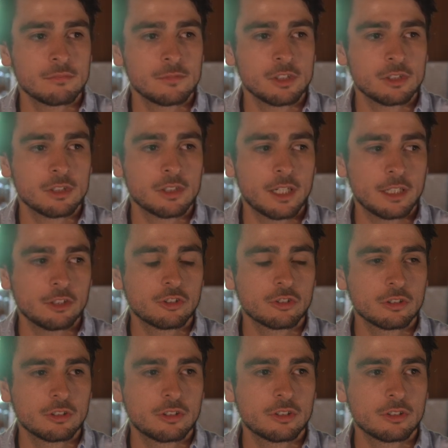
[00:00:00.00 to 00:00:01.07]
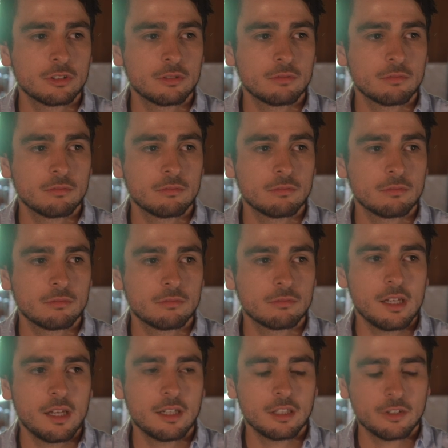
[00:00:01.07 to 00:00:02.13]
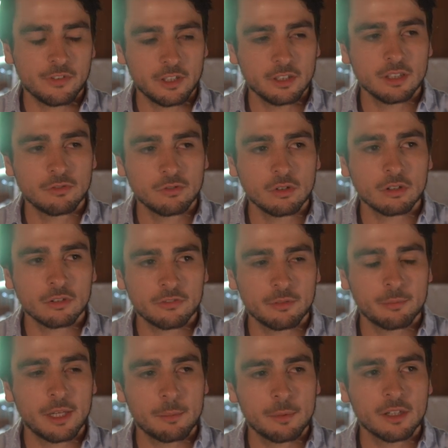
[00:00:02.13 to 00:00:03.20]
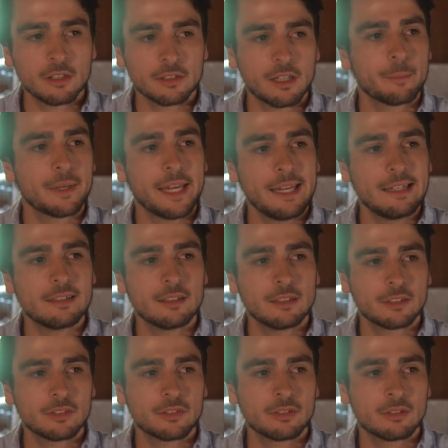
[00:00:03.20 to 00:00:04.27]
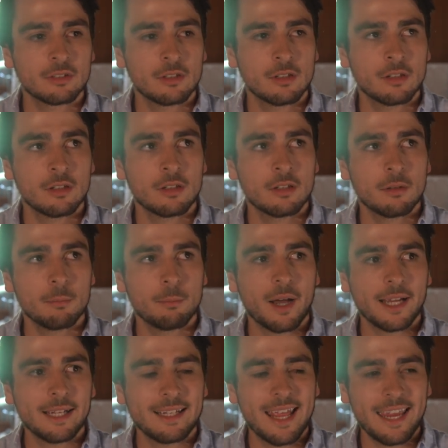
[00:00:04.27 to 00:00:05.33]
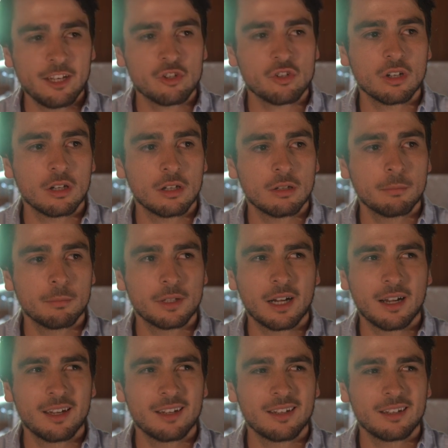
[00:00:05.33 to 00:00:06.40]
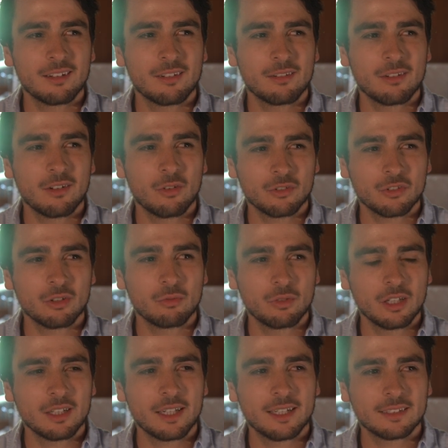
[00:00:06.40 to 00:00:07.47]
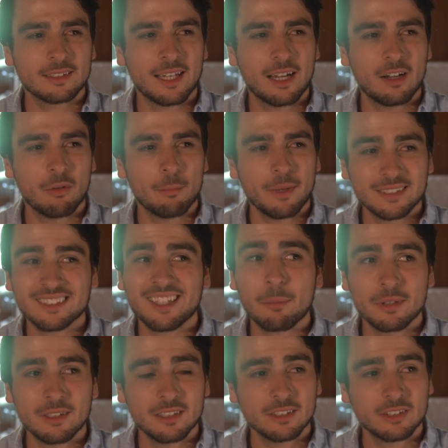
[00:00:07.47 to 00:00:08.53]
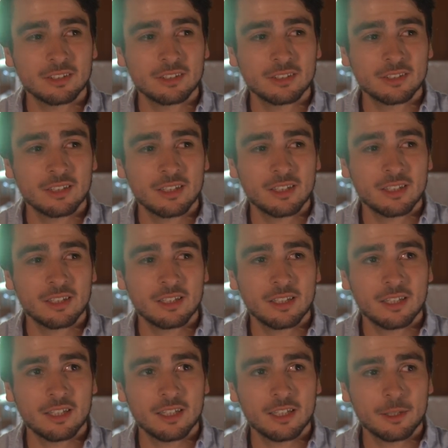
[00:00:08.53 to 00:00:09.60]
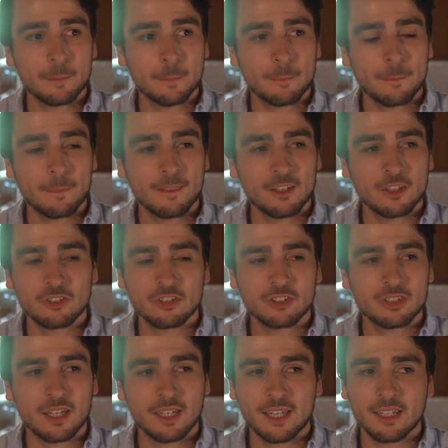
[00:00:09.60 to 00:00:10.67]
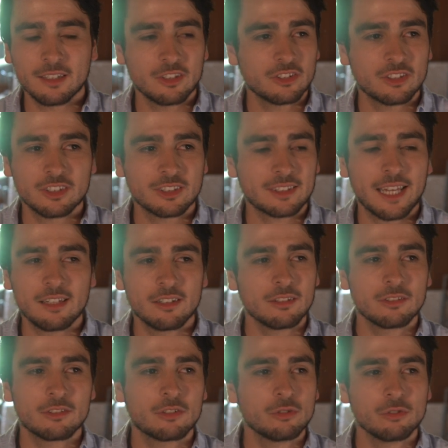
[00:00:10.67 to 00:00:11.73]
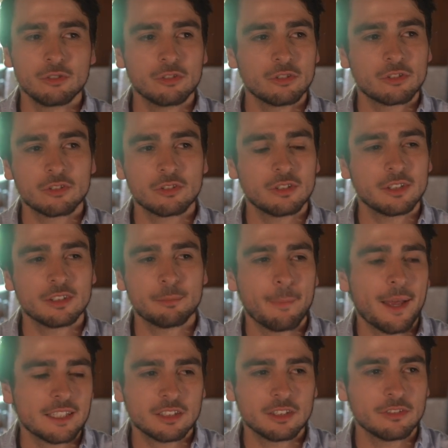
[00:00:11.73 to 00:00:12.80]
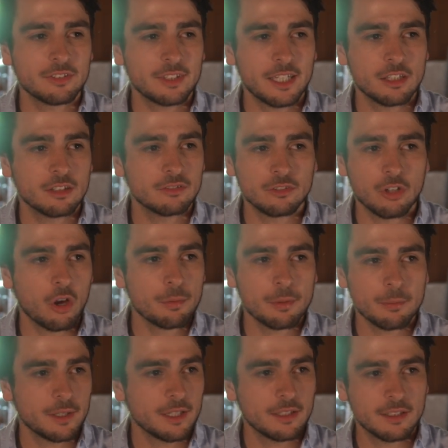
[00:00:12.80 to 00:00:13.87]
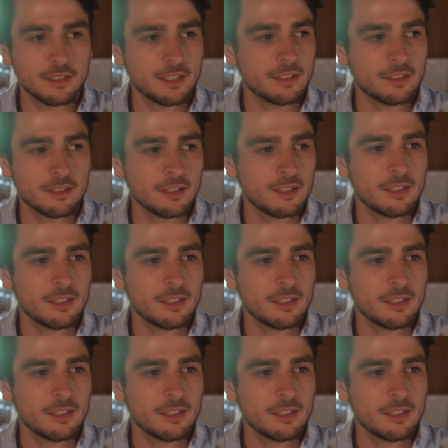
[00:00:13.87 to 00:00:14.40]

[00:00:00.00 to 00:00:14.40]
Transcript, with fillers: You know, and it's good to, and it's very difficult for me because I'm a hedonist by nature, but I also realize how messed up it is. Um, Because you, again, you just get too used to this massive hit of dopamine, and then